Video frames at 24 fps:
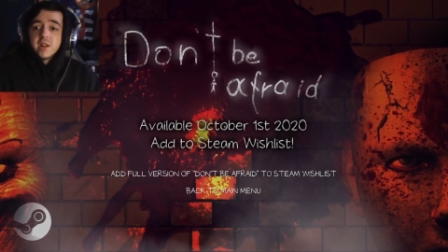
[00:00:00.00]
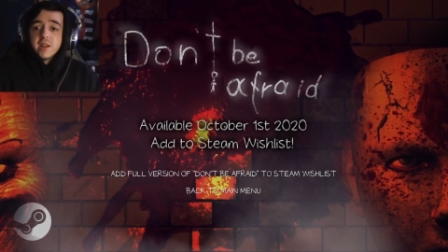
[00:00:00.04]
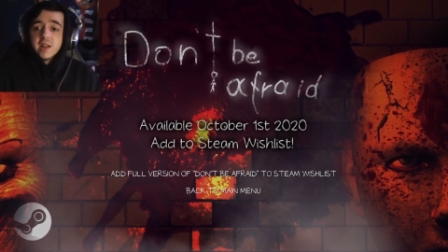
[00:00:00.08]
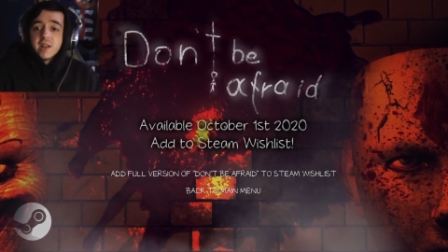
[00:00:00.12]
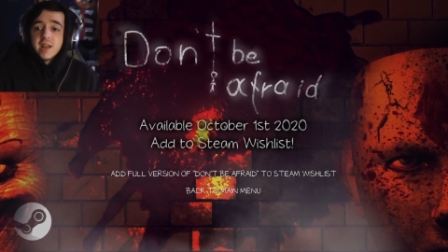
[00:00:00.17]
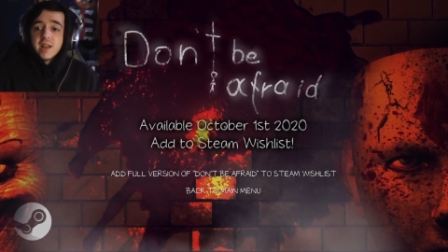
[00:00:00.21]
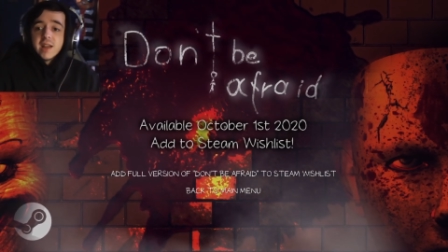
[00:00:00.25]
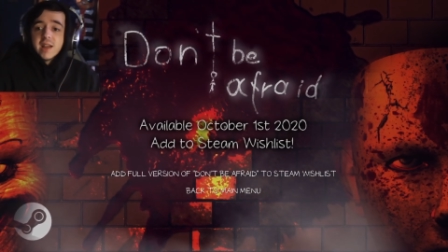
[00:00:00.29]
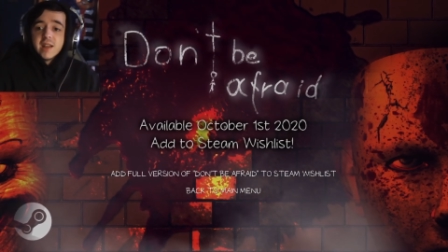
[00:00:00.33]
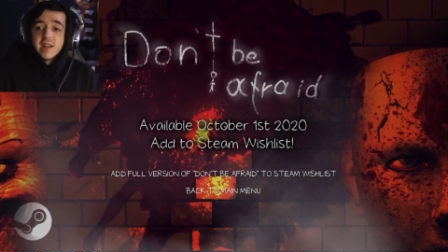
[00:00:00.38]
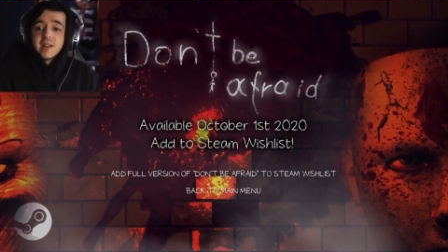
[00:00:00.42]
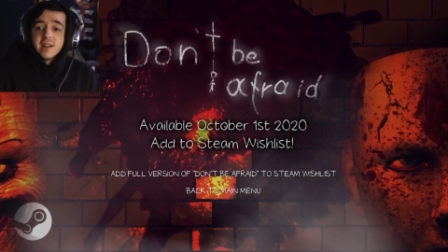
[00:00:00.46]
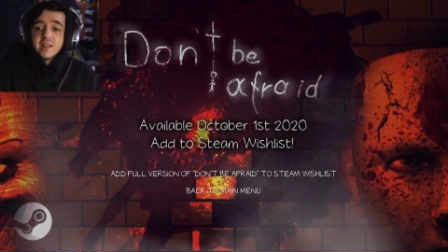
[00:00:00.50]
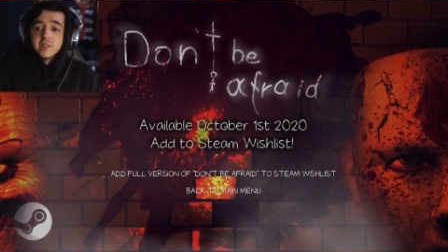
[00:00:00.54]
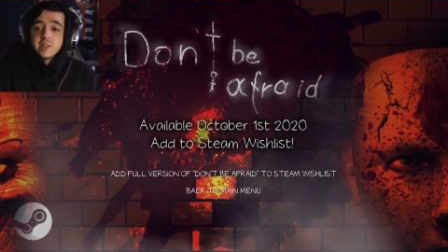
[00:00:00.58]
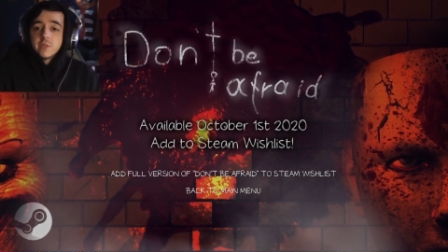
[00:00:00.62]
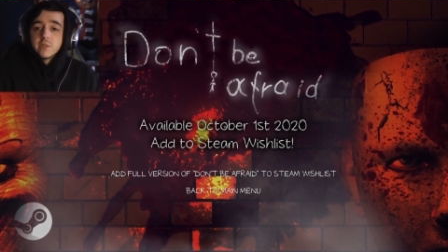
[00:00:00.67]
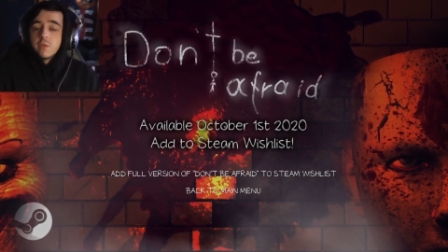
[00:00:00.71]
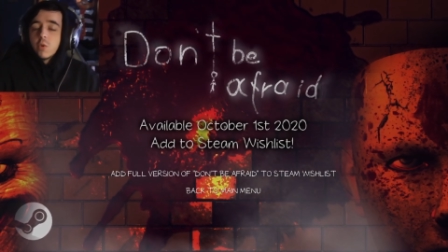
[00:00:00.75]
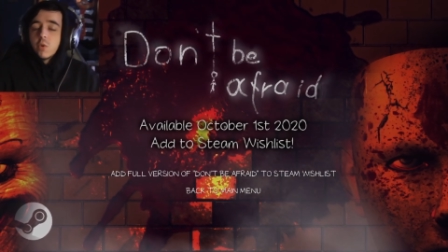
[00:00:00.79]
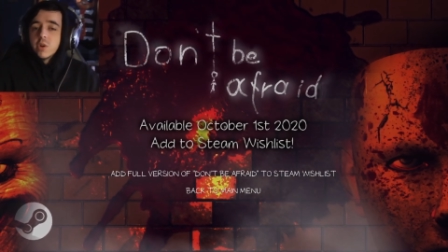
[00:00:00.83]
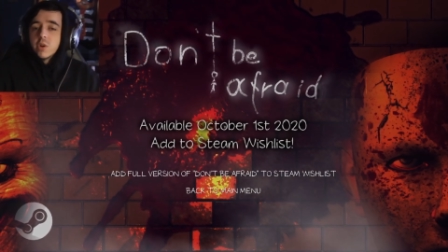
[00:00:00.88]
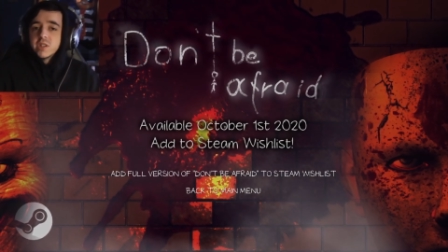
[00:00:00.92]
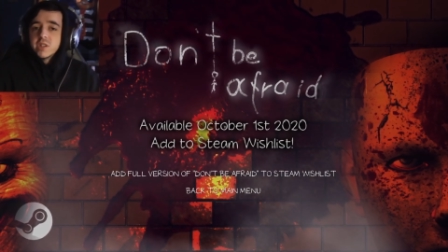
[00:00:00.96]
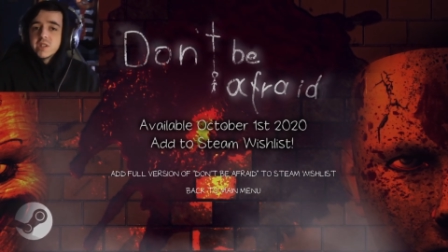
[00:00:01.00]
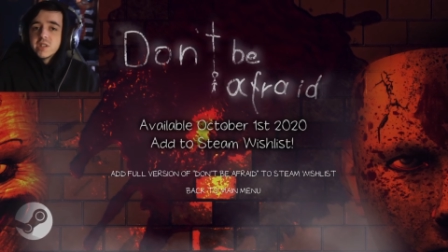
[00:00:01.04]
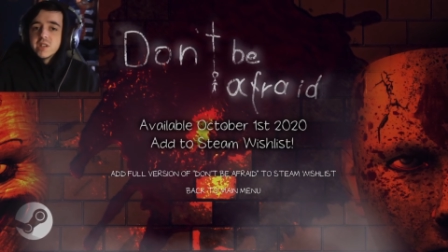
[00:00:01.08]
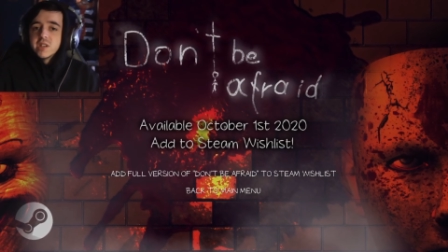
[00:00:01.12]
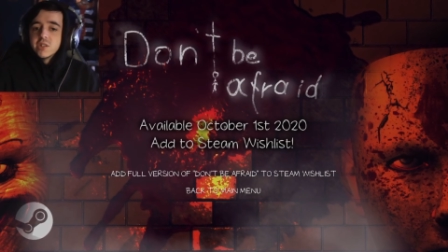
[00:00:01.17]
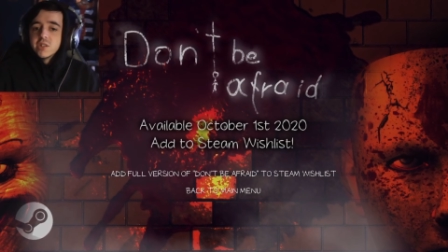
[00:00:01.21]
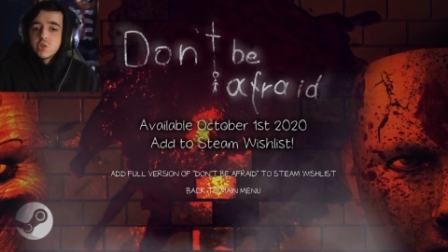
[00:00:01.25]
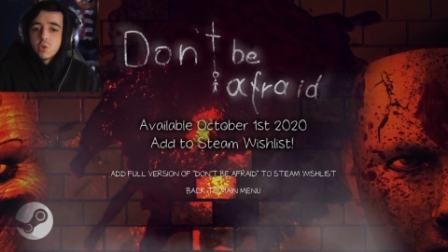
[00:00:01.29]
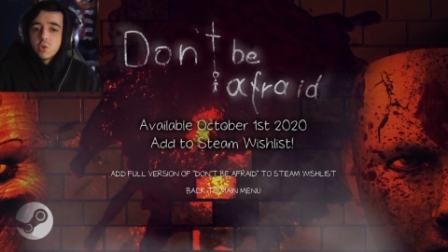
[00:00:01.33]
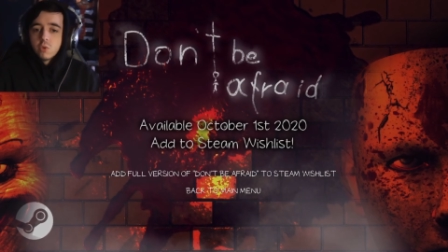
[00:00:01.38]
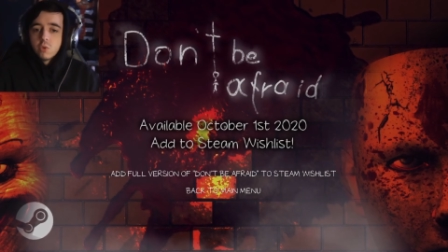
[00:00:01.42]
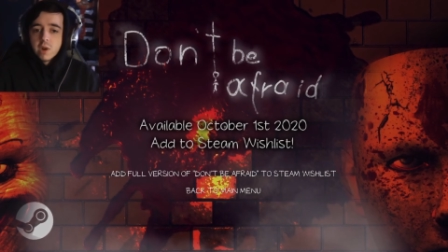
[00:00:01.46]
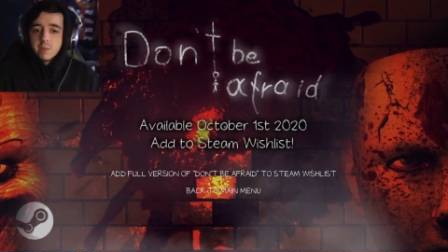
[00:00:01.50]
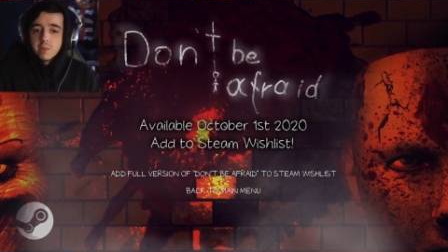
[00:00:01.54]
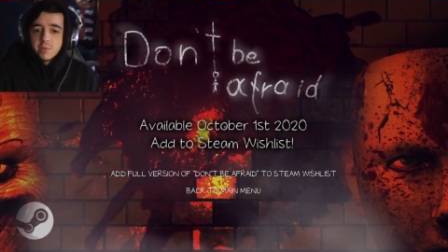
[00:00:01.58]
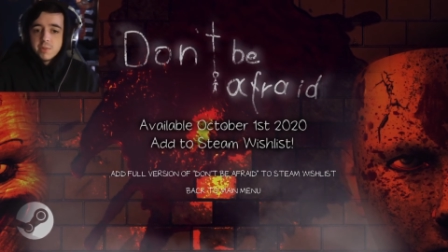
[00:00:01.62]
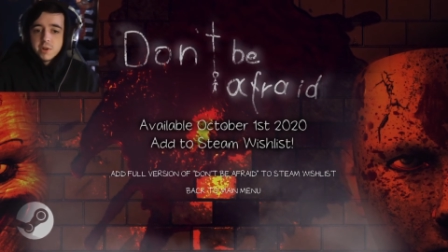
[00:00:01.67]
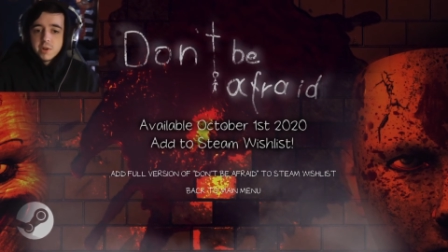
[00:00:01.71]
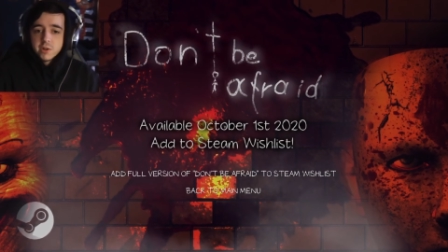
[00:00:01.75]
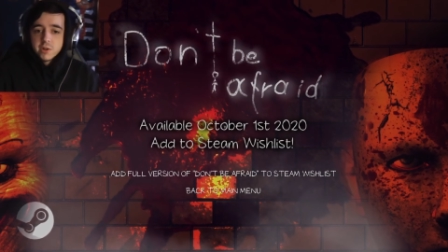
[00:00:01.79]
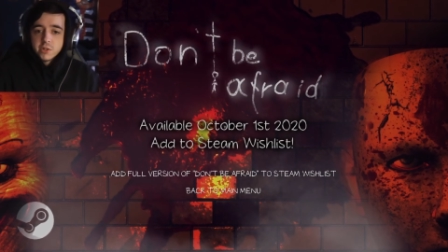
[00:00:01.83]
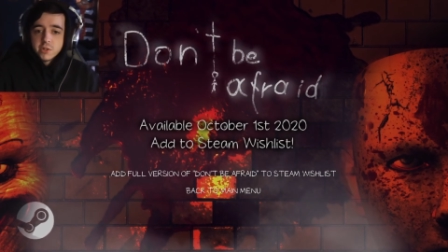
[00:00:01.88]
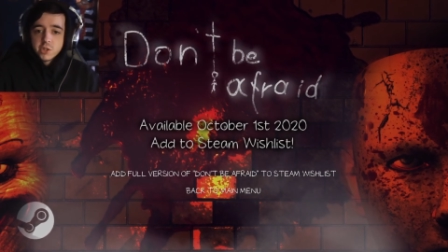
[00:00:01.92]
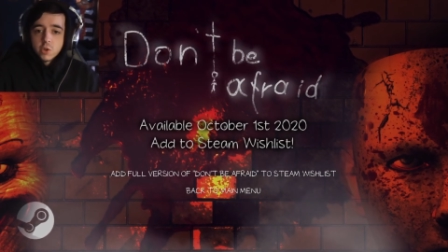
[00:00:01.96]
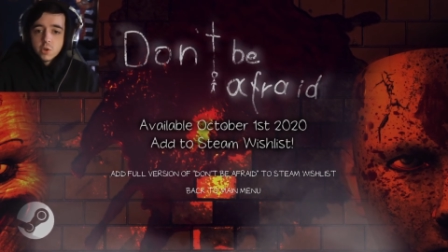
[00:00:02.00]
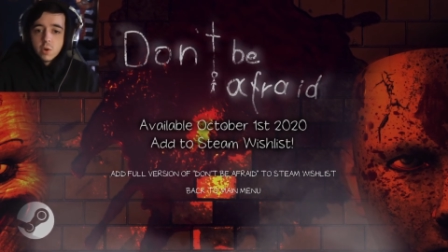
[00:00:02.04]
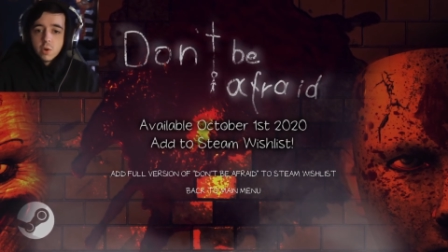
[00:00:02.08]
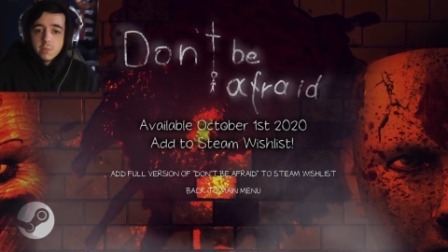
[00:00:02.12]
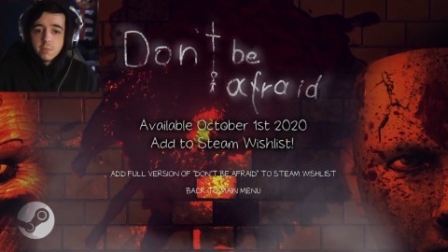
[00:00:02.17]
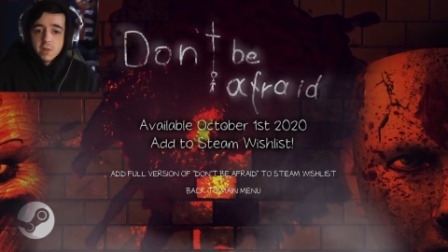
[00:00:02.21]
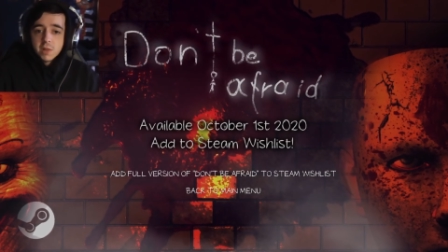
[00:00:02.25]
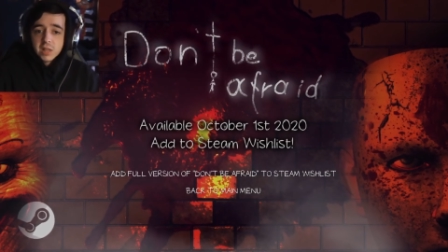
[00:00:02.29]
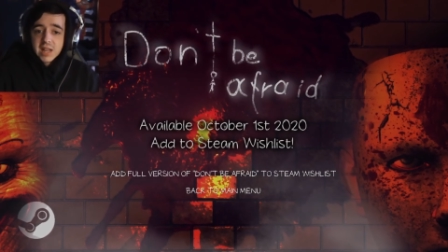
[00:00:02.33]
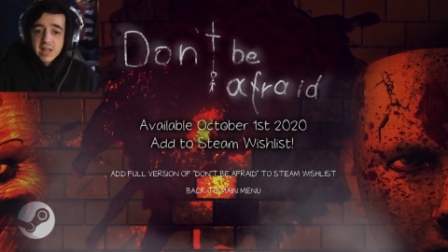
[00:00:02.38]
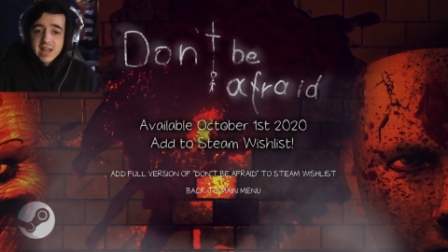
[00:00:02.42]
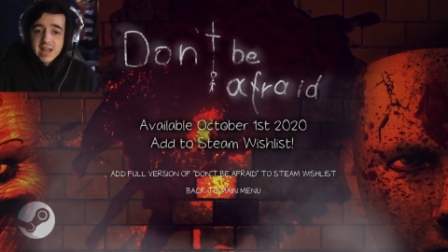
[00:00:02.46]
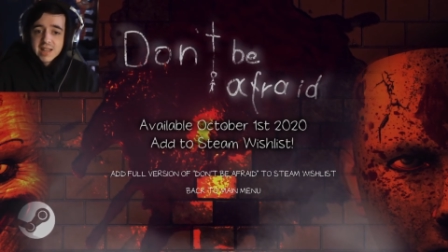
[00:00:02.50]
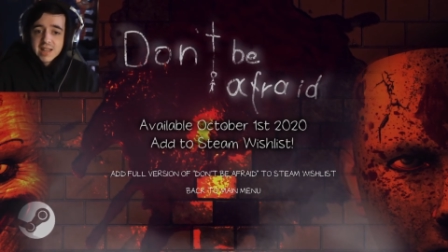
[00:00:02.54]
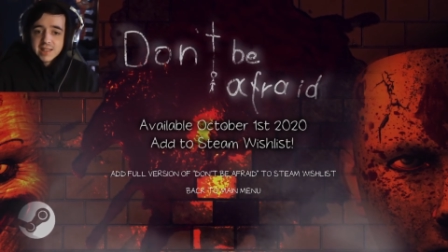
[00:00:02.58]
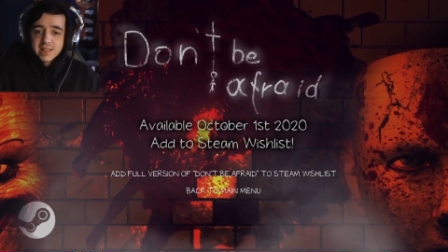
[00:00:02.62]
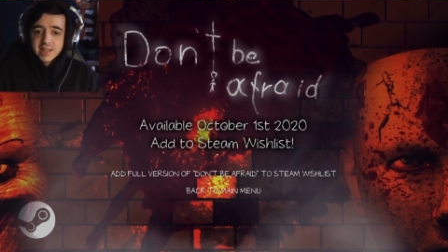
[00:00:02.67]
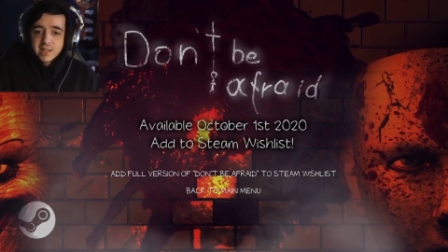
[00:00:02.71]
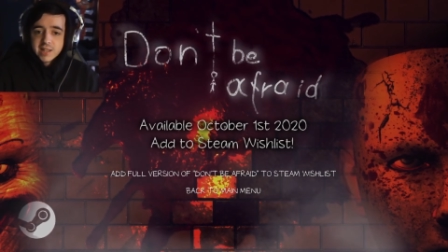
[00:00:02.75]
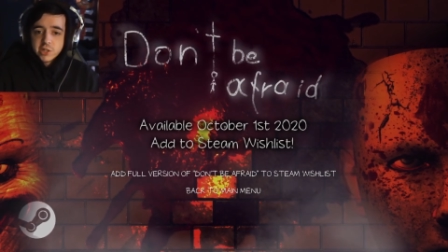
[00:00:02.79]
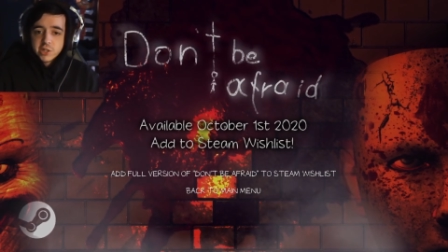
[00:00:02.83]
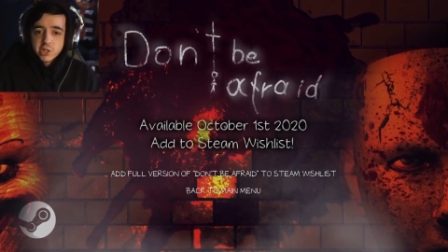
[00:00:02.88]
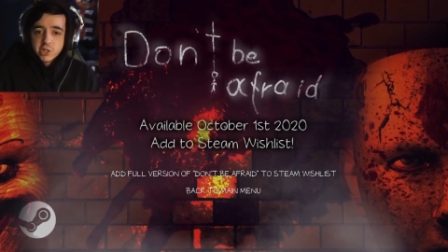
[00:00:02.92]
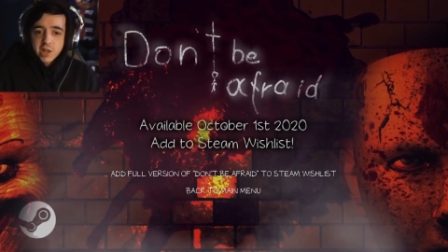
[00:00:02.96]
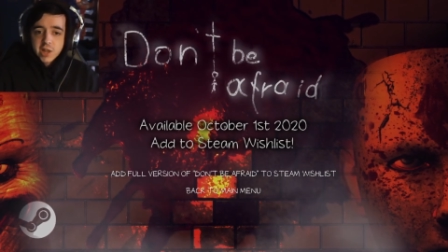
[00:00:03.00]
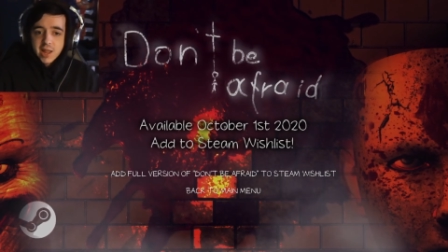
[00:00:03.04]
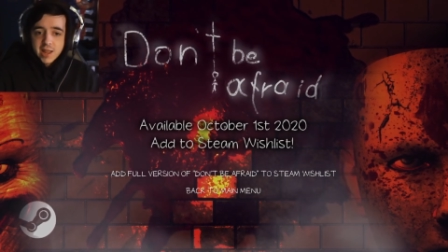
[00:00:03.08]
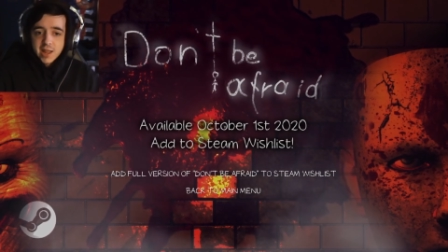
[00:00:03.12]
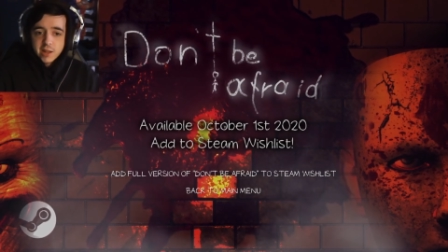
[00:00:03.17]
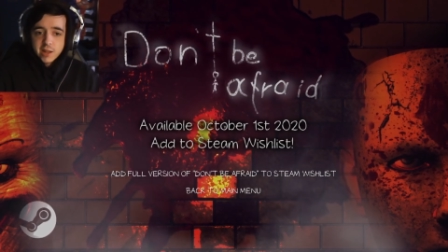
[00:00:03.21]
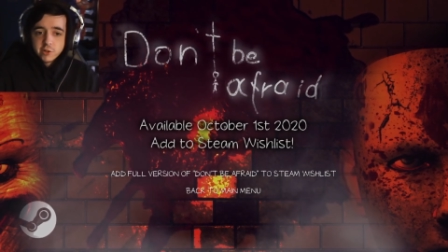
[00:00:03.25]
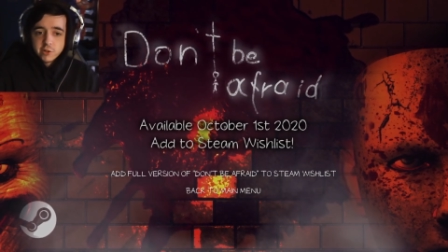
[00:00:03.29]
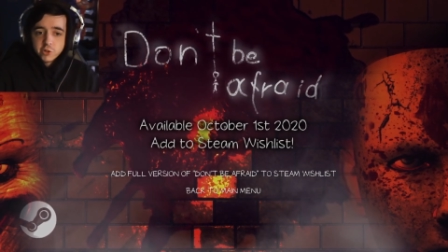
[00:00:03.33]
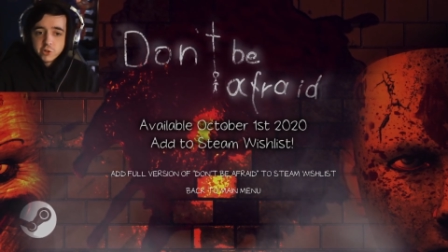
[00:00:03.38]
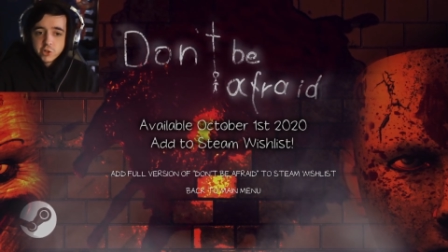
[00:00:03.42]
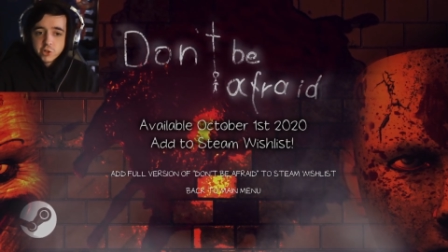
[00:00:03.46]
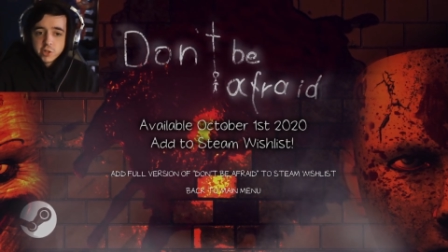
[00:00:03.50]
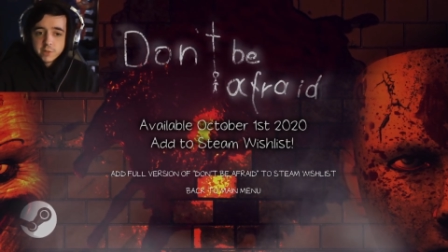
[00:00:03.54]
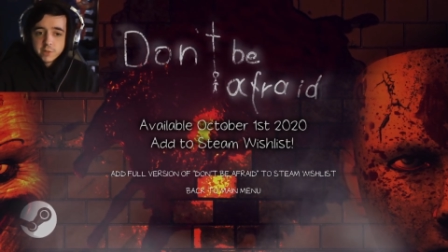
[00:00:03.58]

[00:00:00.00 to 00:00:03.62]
and his voice is creepier, so I'm glad they changed